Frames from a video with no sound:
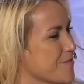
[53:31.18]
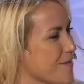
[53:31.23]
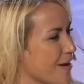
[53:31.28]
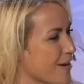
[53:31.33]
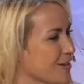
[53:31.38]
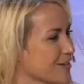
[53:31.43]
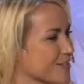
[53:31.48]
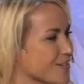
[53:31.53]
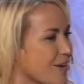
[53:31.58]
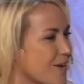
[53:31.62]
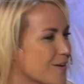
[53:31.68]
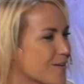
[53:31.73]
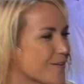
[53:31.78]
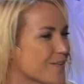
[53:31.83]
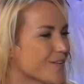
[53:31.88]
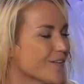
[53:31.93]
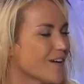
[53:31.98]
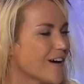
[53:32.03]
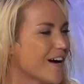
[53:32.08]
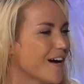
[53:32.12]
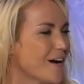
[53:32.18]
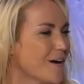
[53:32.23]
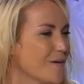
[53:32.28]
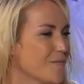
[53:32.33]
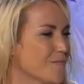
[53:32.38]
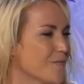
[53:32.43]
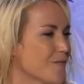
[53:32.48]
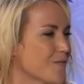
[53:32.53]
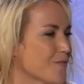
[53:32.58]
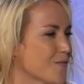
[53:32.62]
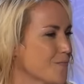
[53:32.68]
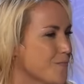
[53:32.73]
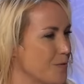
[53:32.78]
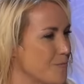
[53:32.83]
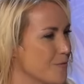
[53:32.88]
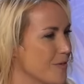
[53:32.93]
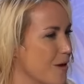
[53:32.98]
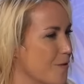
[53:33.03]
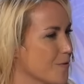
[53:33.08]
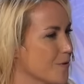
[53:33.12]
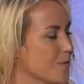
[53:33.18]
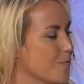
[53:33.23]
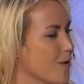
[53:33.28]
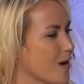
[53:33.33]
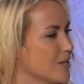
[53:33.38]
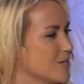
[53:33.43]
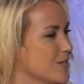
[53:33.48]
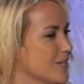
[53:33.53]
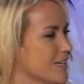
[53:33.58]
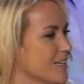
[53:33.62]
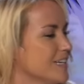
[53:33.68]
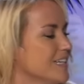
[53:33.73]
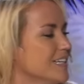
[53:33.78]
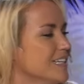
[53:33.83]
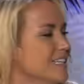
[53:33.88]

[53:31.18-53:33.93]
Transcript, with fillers: about your show um, oh, yeah. for people that want to watch it?